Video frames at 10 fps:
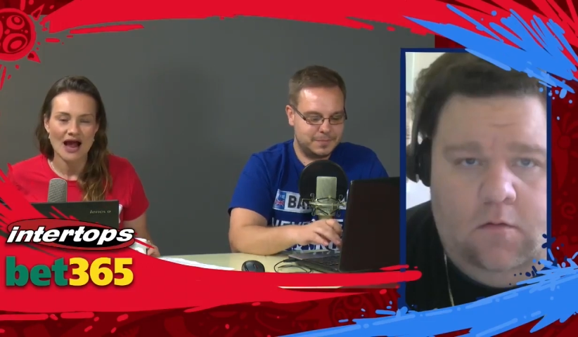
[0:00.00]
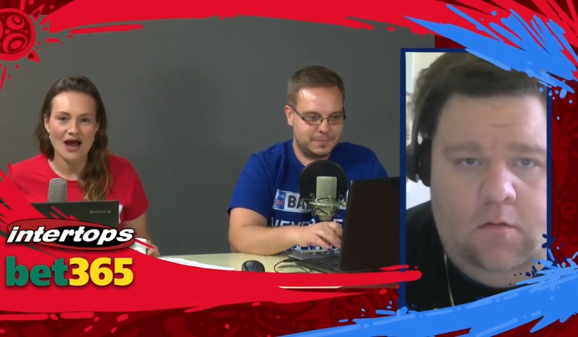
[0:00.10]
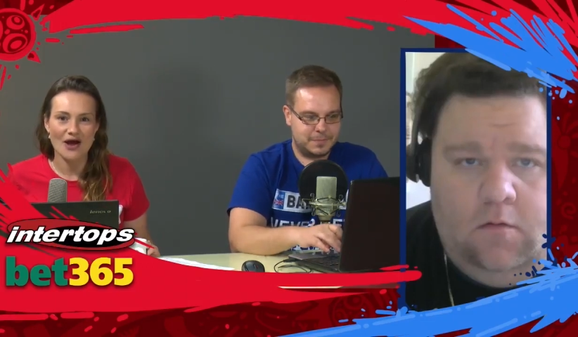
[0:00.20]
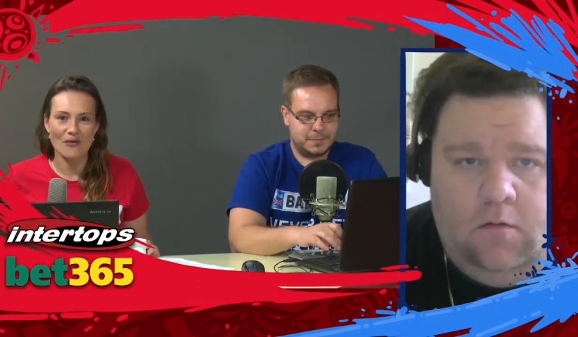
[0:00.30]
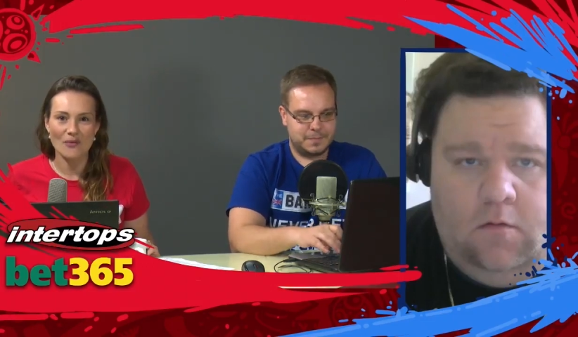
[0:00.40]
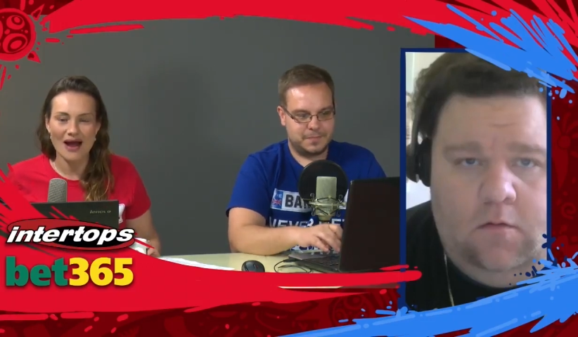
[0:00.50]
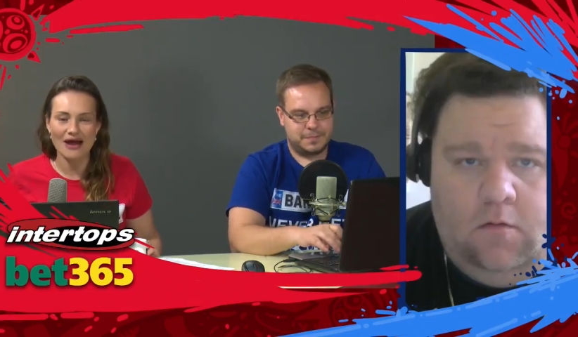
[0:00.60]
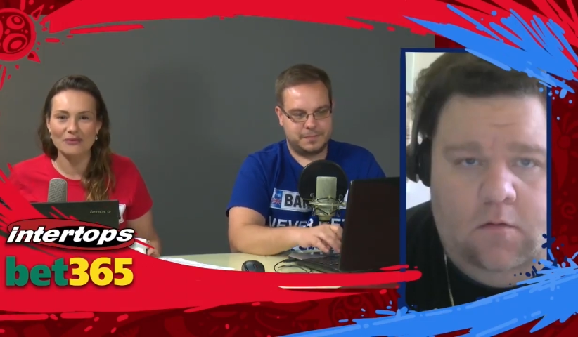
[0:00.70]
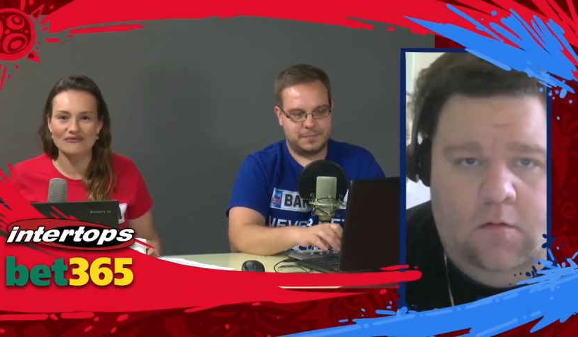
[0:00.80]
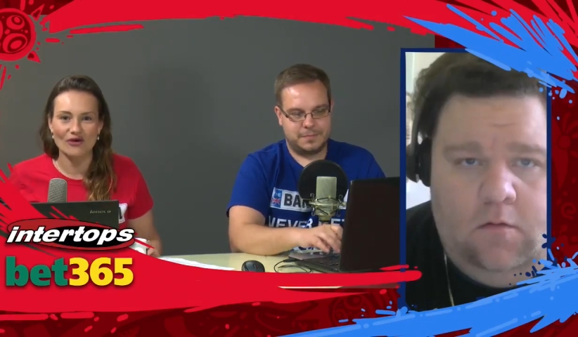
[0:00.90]

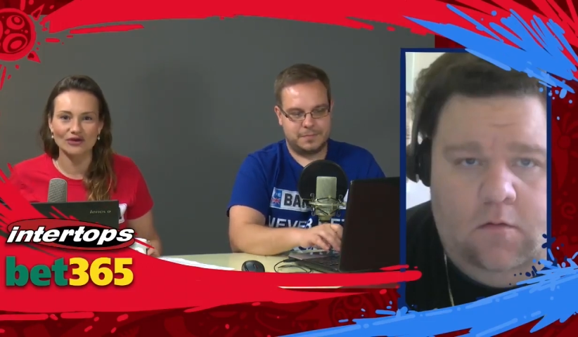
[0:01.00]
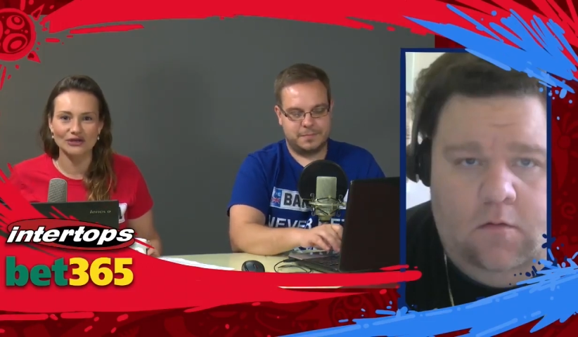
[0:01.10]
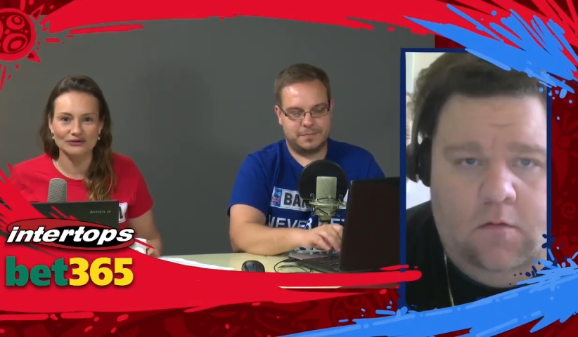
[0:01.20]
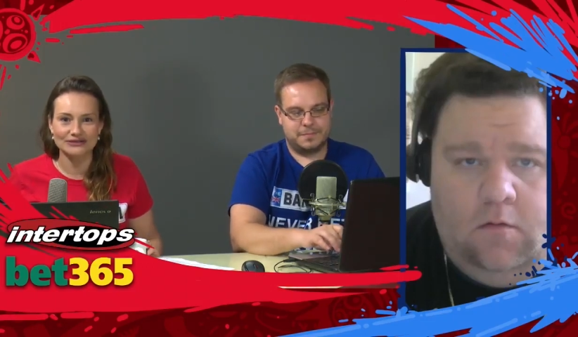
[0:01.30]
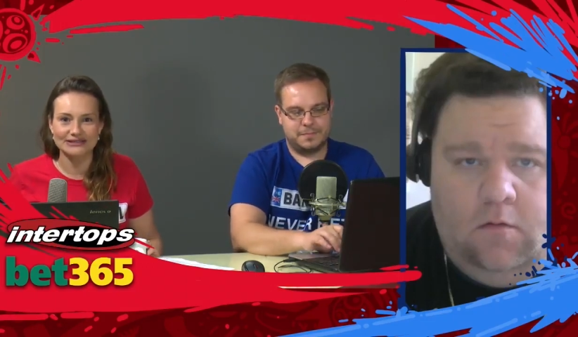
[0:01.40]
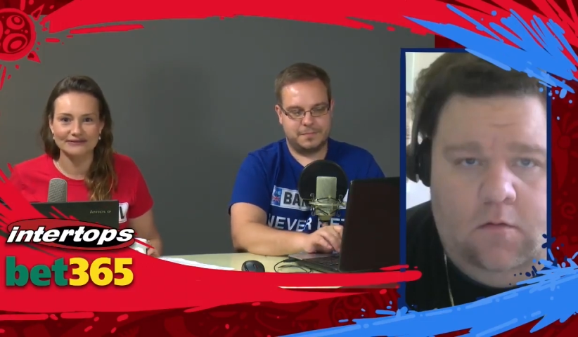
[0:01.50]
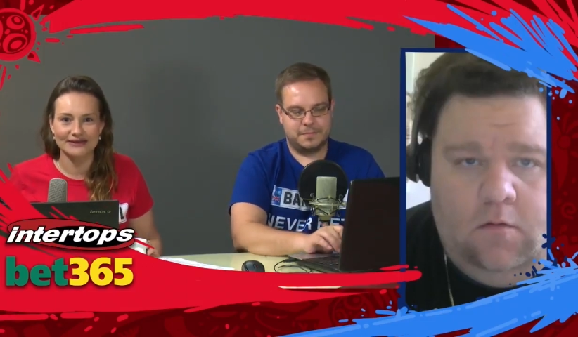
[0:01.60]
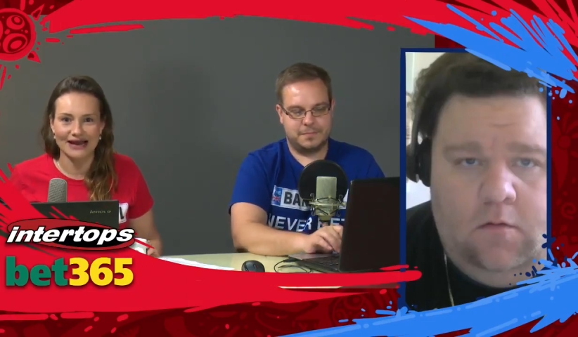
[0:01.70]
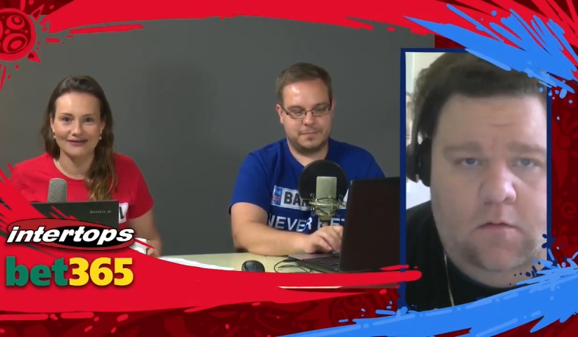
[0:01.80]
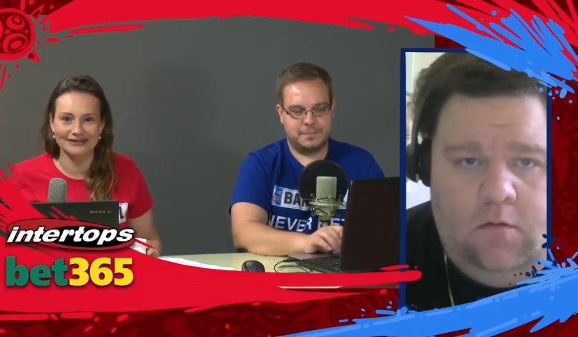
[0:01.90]
Speaker 1: where we've got lucrative
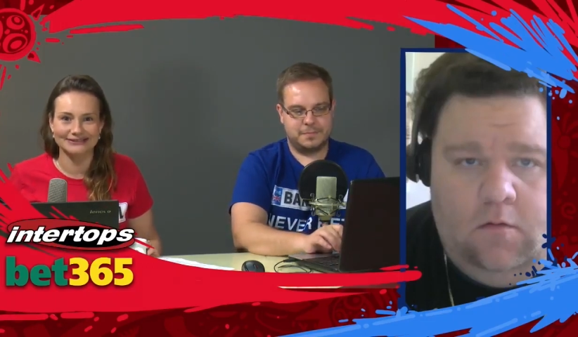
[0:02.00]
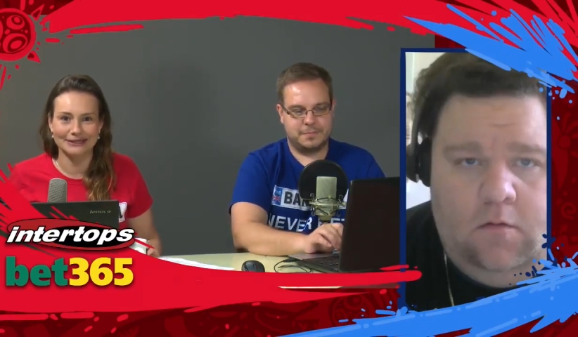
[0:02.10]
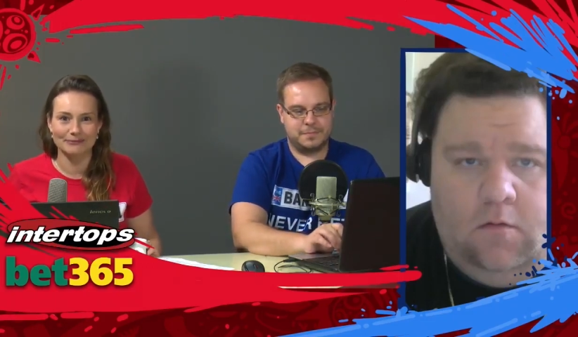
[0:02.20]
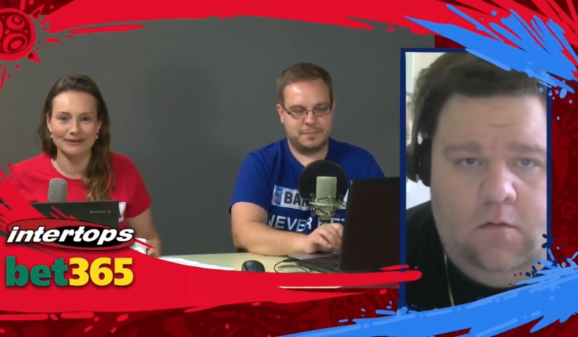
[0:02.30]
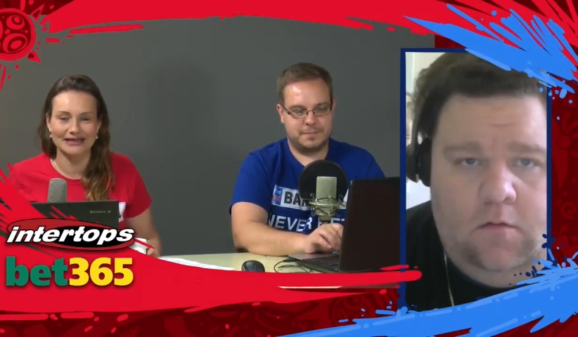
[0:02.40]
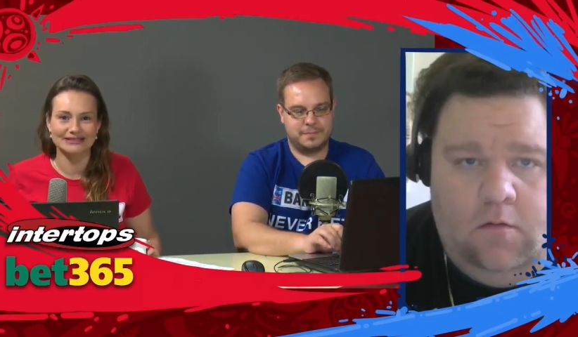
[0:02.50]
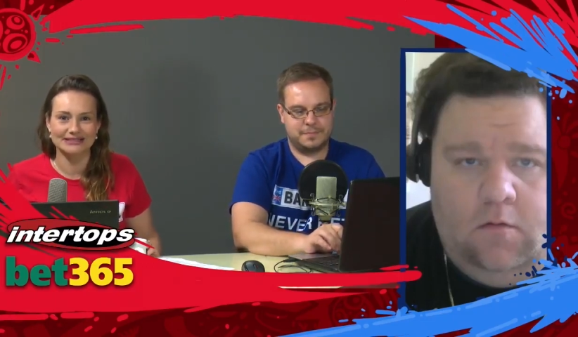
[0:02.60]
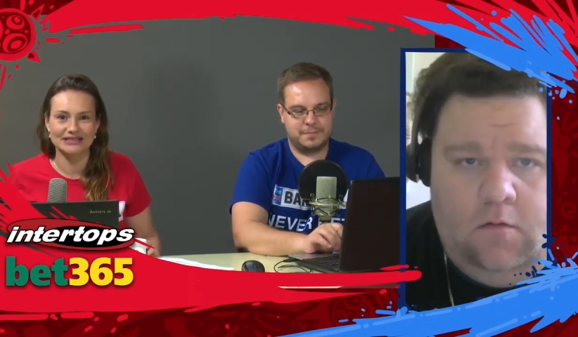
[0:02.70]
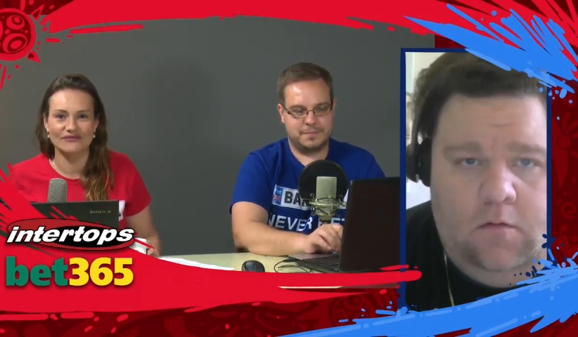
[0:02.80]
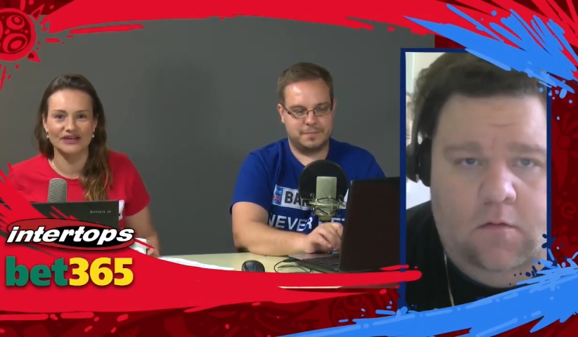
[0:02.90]
Larry jumping in
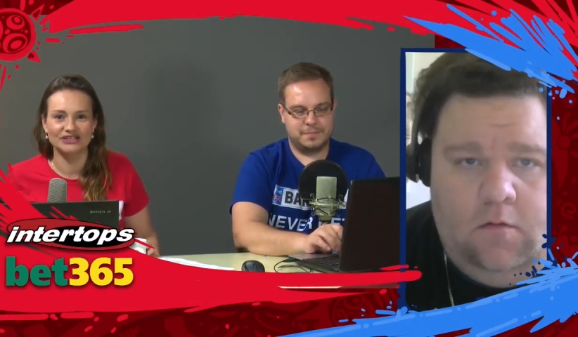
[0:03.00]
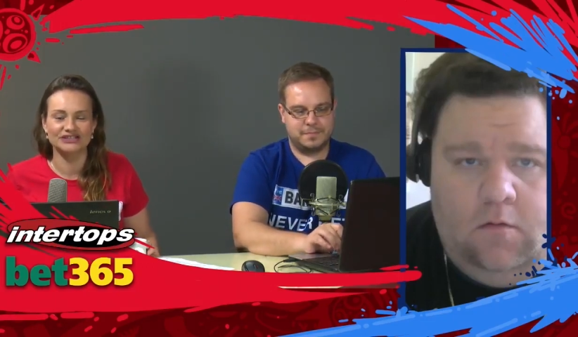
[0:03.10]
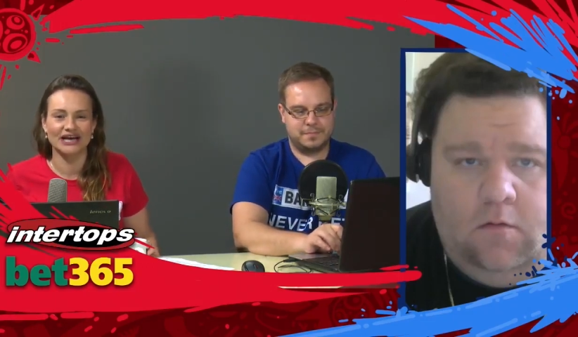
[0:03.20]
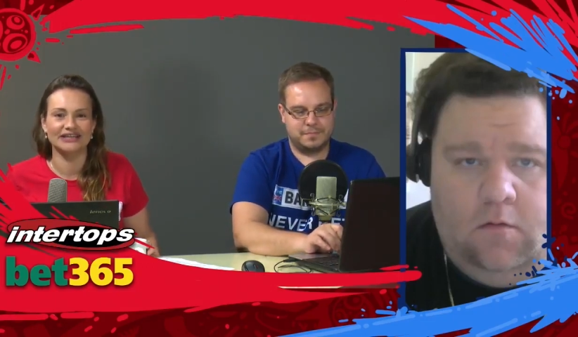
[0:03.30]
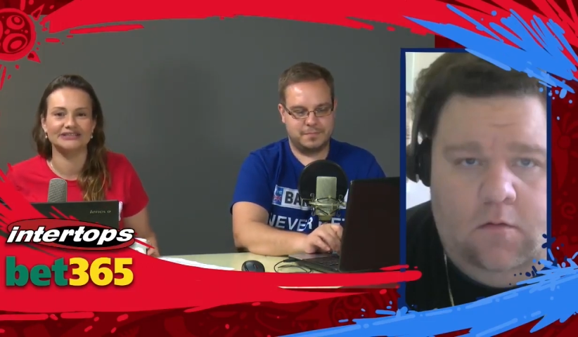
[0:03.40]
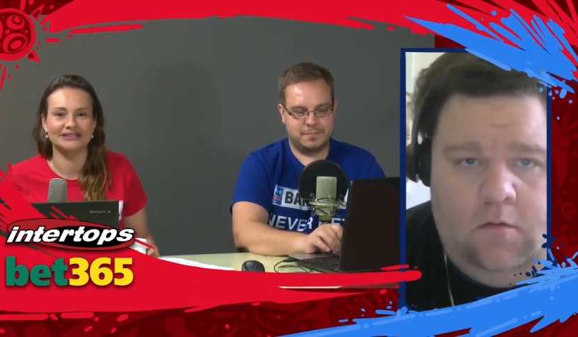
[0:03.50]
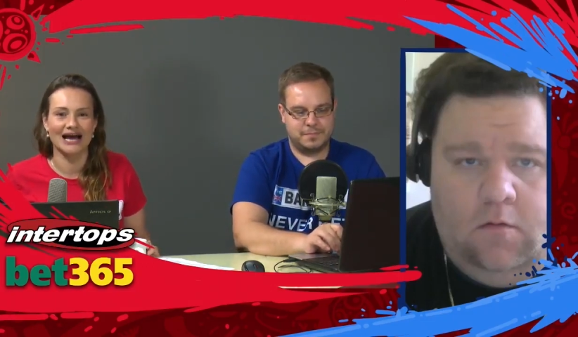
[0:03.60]
to see if he can challenge